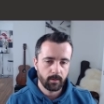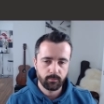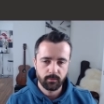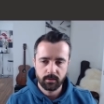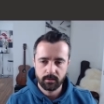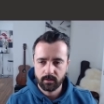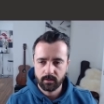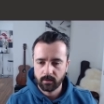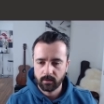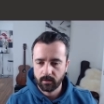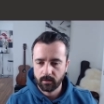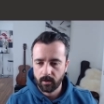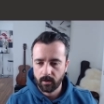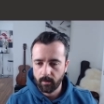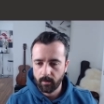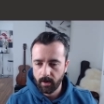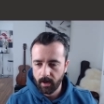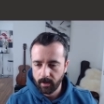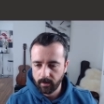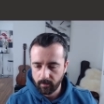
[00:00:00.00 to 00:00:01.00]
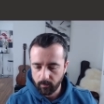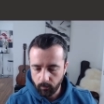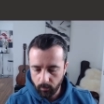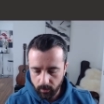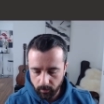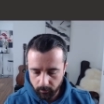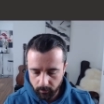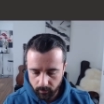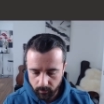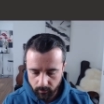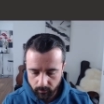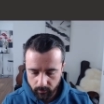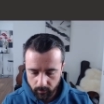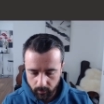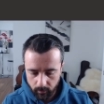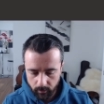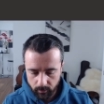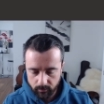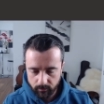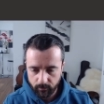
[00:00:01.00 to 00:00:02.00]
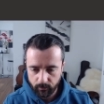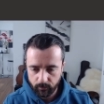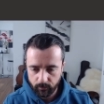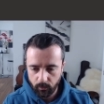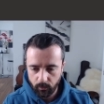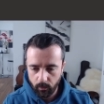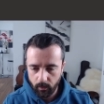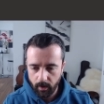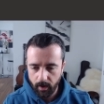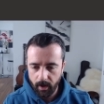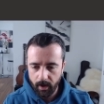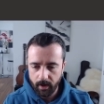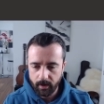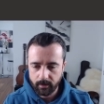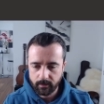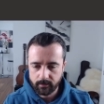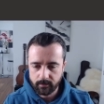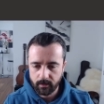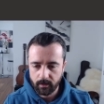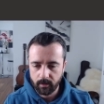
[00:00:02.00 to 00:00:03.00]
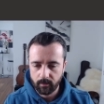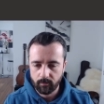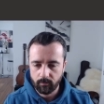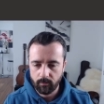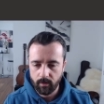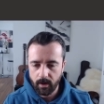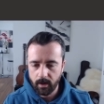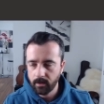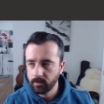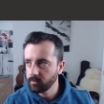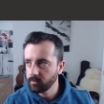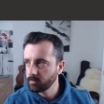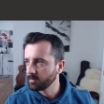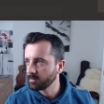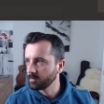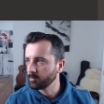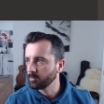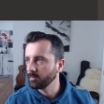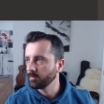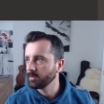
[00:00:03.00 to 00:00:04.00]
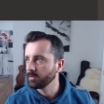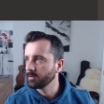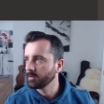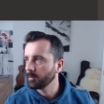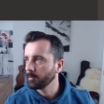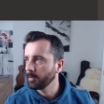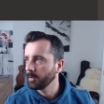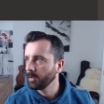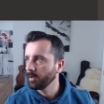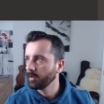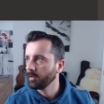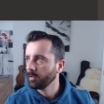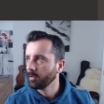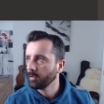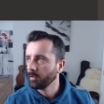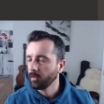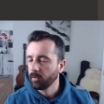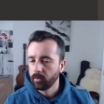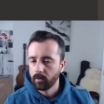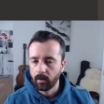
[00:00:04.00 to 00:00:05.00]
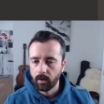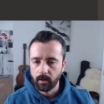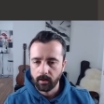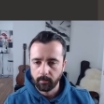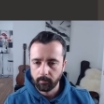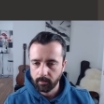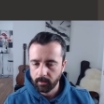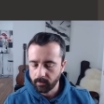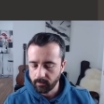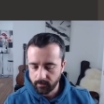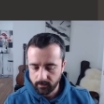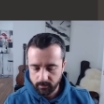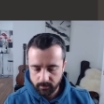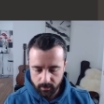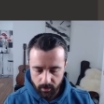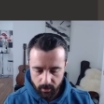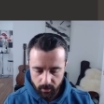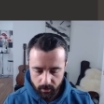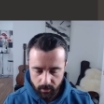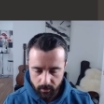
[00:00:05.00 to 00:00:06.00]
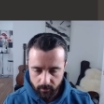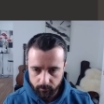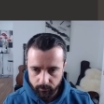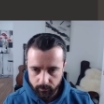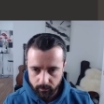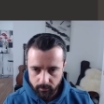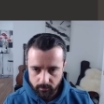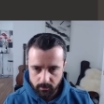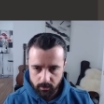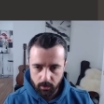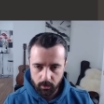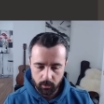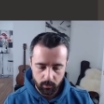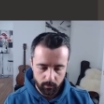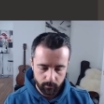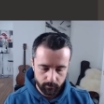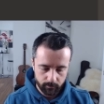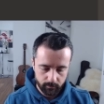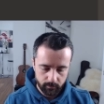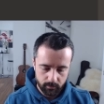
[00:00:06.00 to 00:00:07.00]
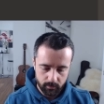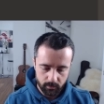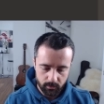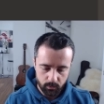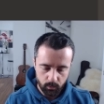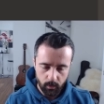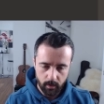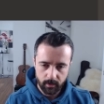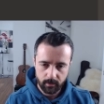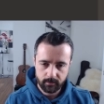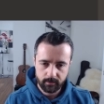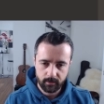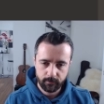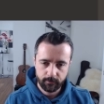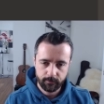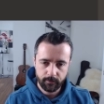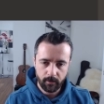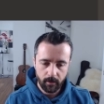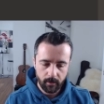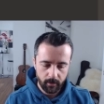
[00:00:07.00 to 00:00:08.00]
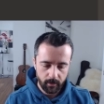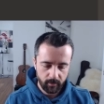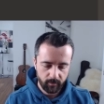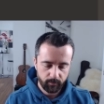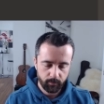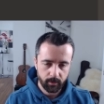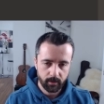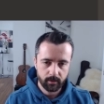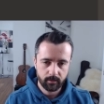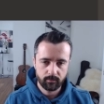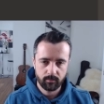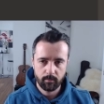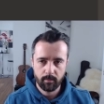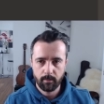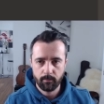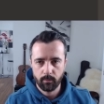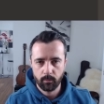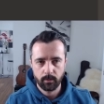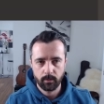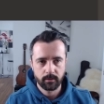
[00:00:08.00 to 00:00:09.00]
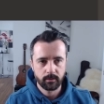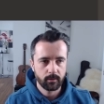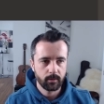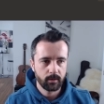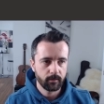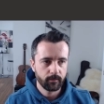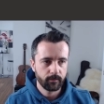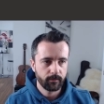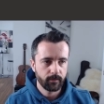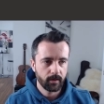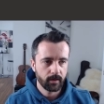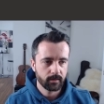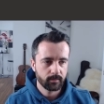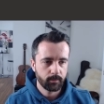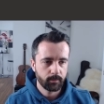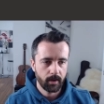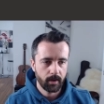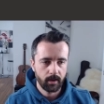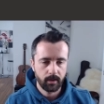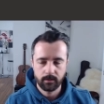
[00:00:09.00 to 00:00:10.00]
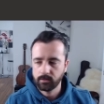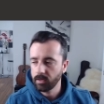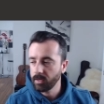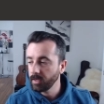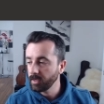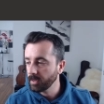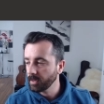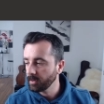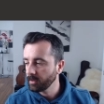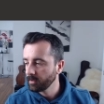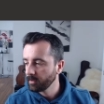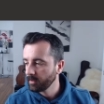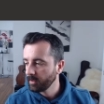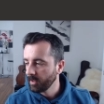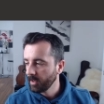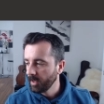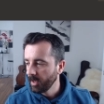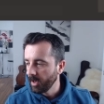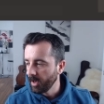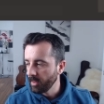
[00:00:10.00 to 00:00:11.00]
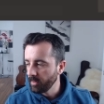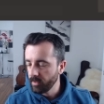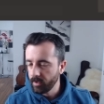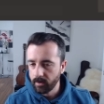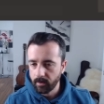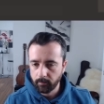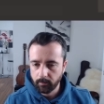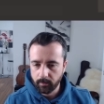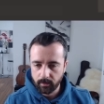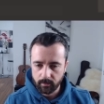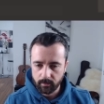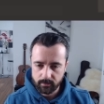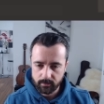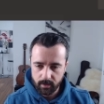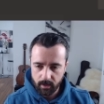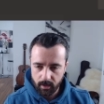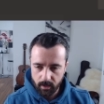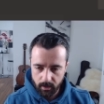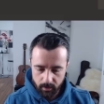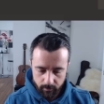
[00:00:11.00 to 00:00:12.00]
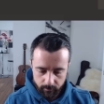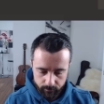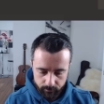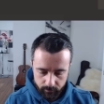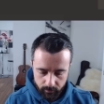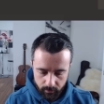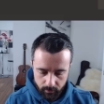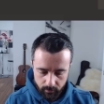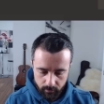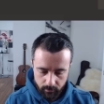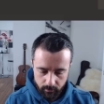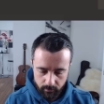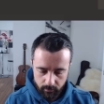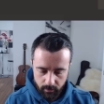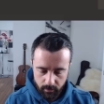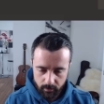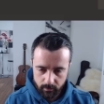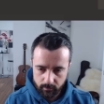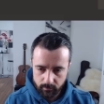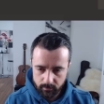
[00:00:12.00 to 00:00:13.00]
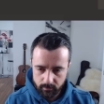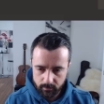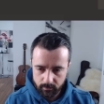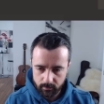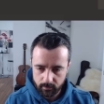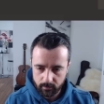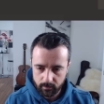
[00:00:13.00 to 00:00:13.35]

just going to go ahead and what I'm going to do is for X in range, just move this up here, and I'm going to say 2 to 25 because remember we're doing the first page here. And then I'm going to say yield